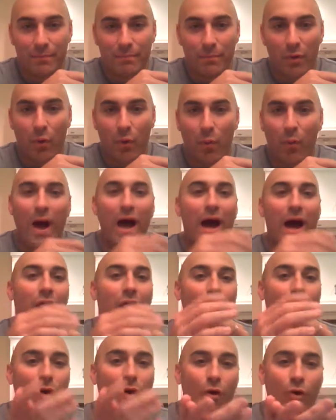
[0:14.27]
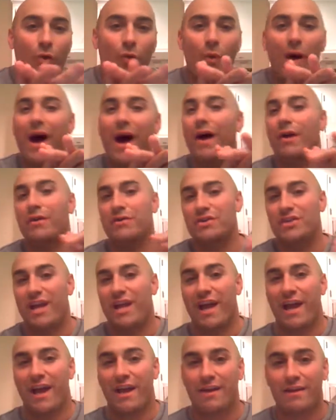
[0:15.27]
But wow, oh wow,
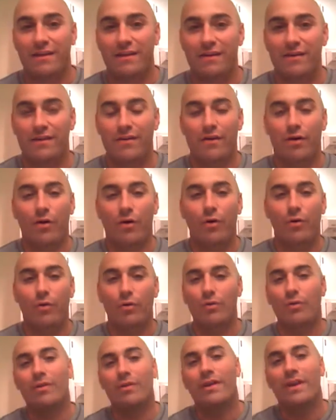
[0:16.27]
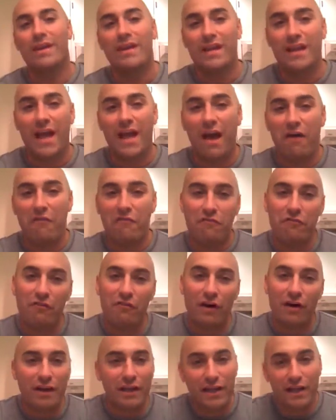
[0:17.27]
Chad. Holy
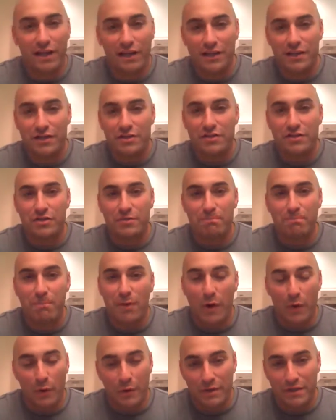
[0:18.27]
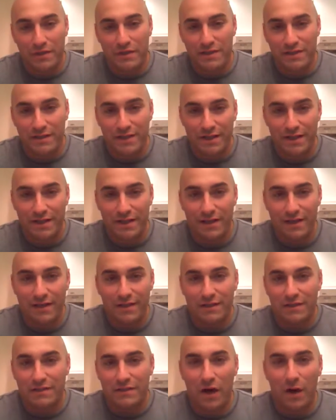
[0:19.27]
fucking smokes.
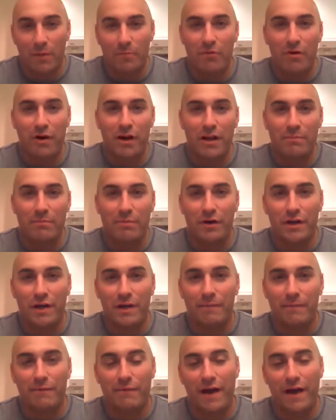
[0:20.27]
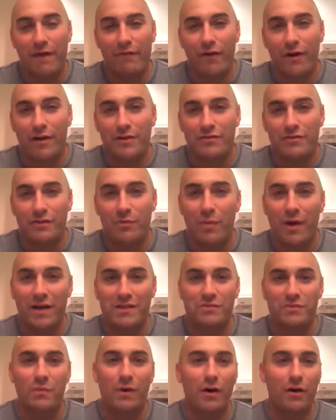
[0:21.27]
Tom Brady putting up 500.
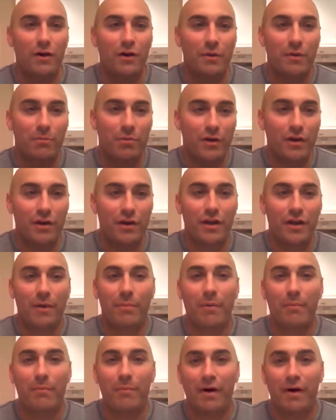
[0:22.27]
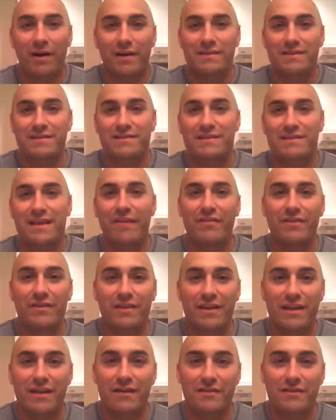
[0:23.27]
Wes Welker putting up a buck
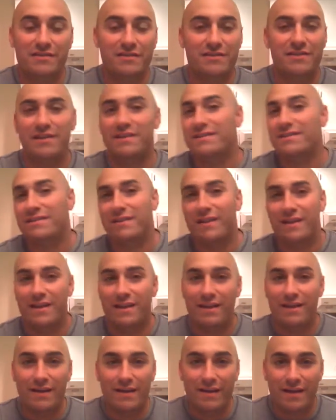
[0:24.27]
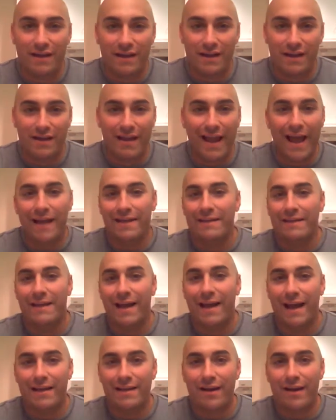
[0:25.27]
70 or 60.
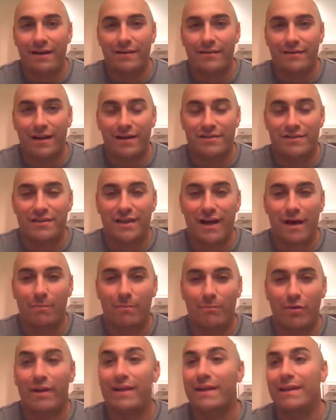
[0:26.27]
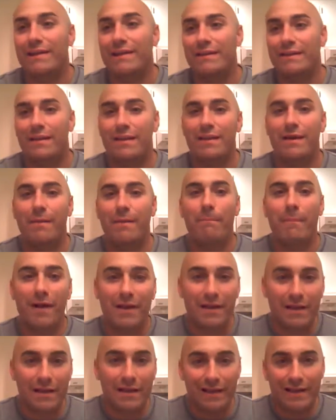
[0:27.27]
99-yard touchdown. Breaking the
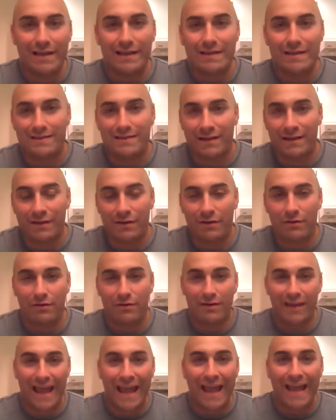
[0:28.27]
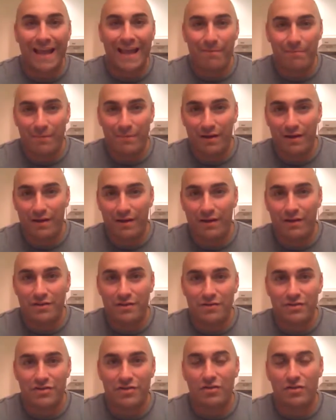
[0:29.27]
Money League single game
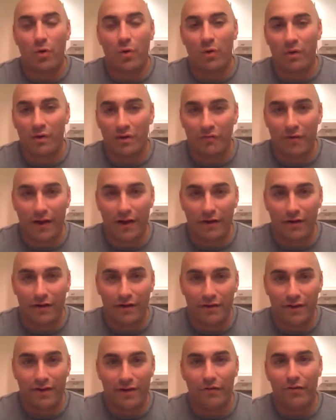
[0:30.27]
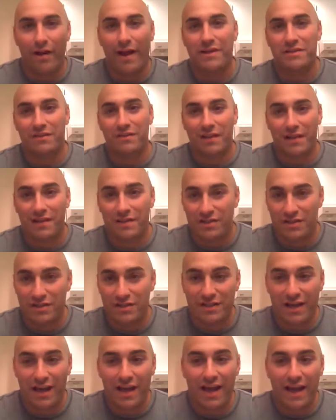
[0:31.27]
scoring record.
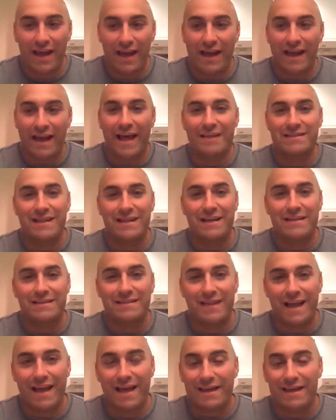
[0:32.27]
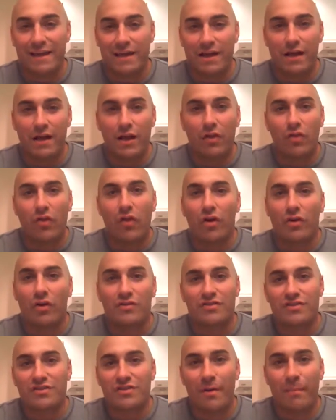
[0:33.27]
Congratulations. And as I said,
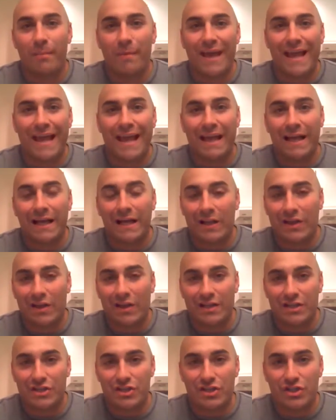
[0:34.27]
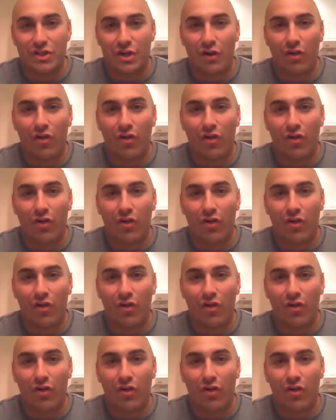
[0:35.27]
learn some English.